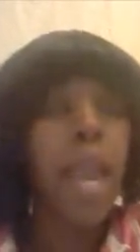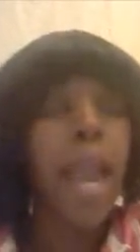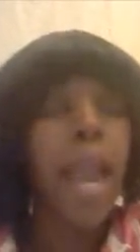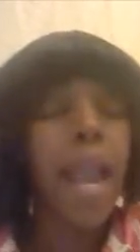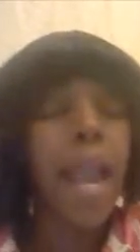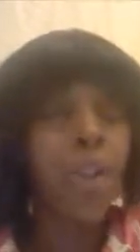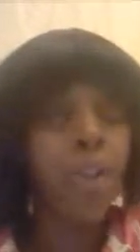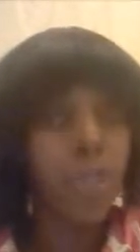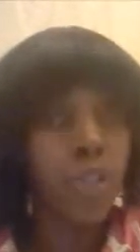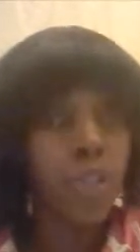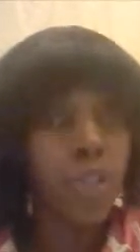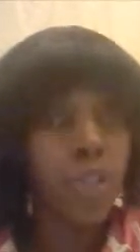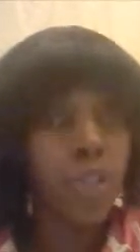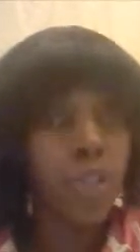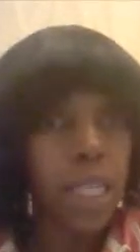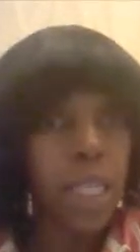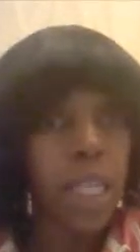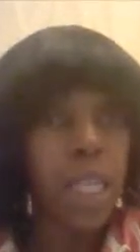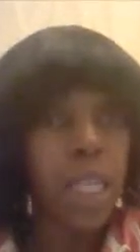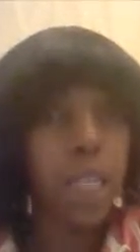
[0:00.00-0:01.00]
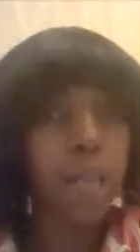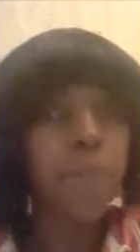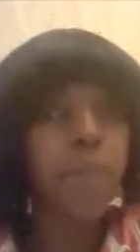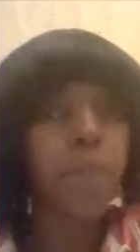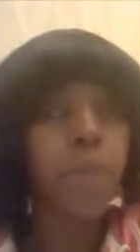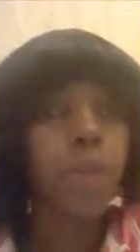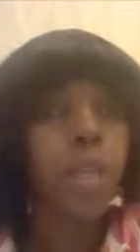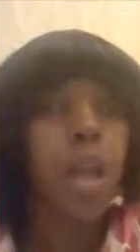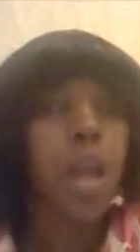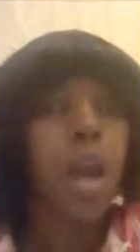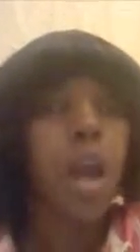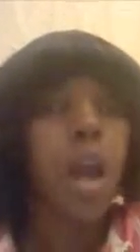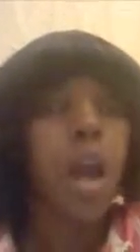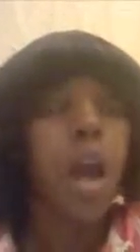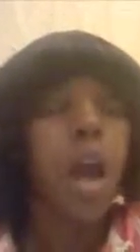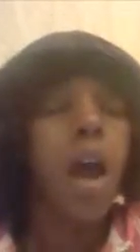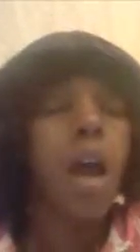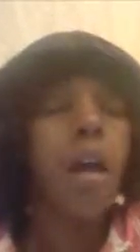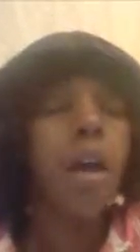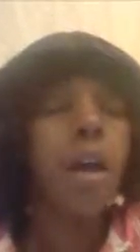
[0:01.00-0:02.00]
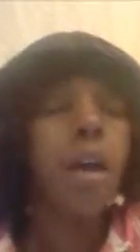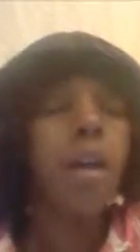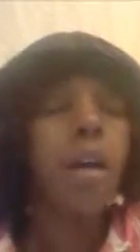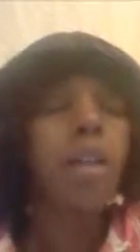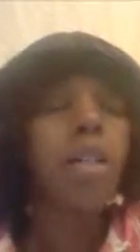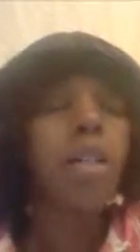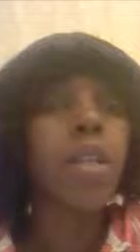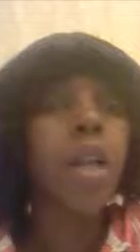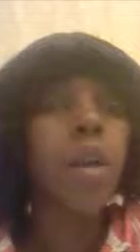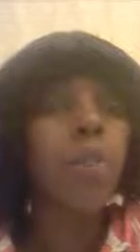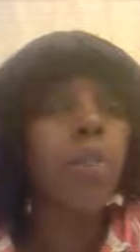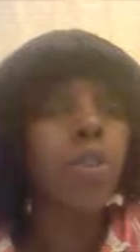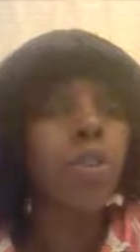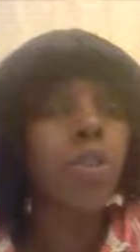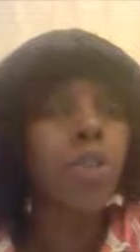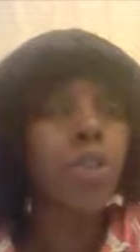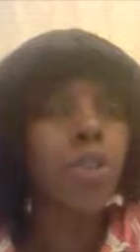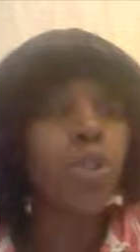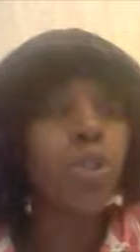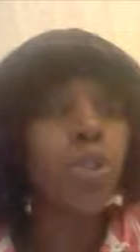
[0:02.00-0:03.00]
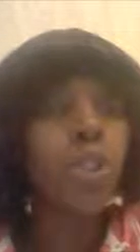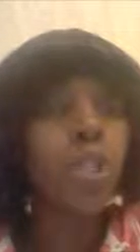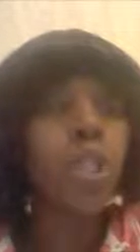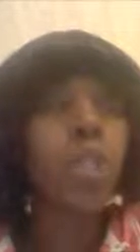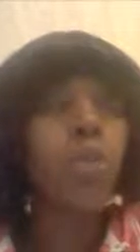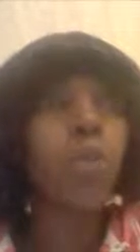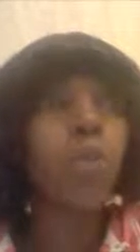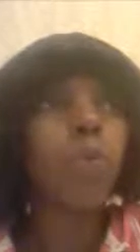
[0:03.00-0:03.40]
accuracy, number of children